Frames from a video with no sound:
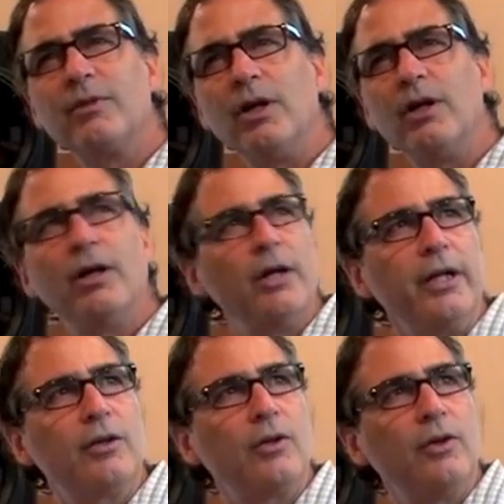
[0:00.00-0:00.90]

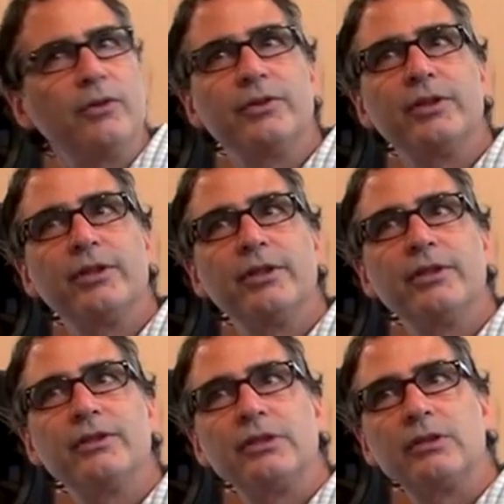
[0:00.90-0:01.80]

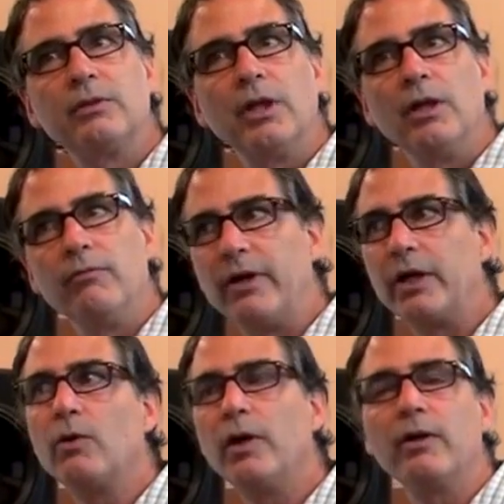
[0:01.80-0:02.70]
enclosures,
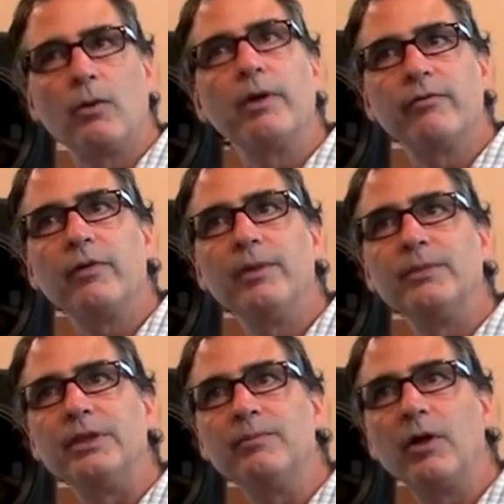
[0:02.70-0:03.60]
quite
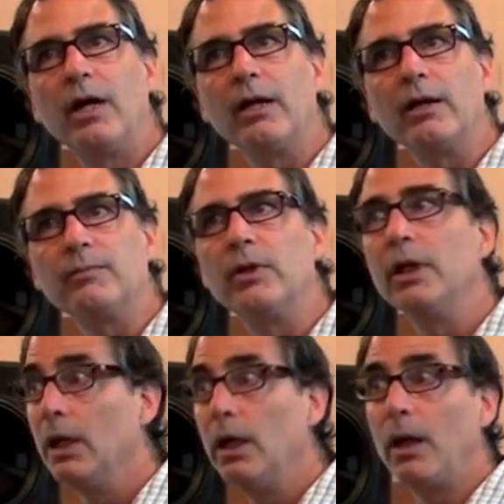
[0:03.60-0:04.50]
flimsy product, but
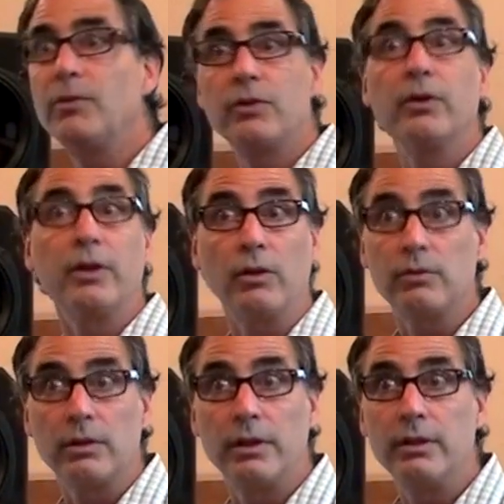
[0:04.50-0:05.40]
I'm sure that
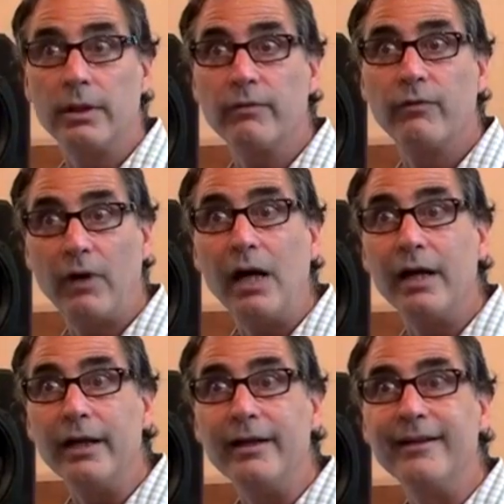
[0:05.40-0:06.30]
they're fine.